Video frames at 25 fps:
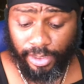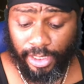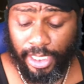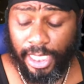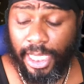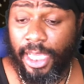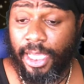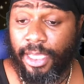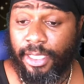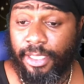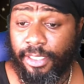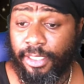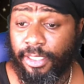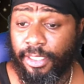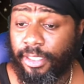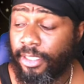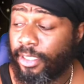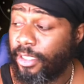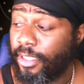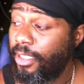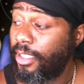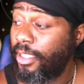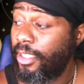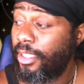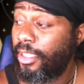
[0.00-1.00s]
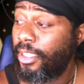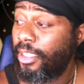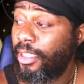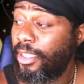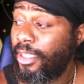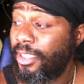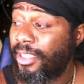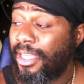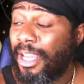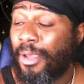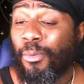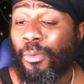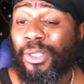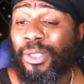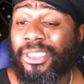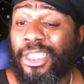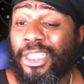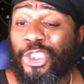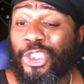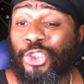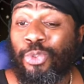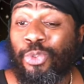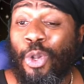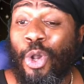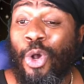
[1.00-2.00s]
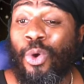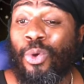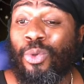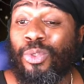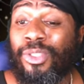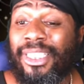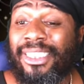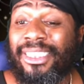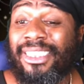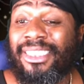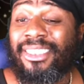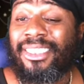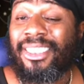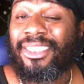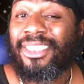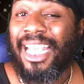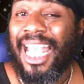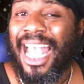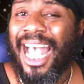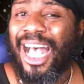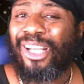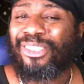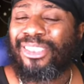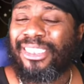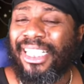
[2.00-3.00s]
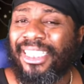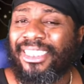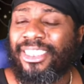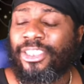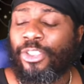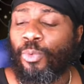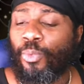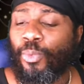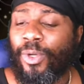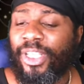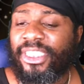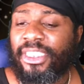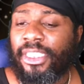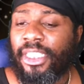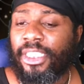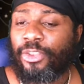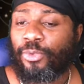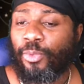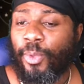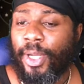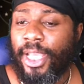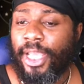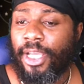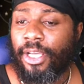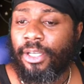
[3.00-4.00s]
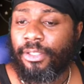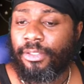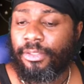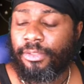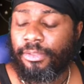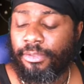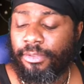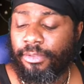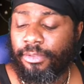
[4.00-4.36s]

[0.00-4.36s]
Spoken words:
Yeah. They want to control this, the child's intuition as well.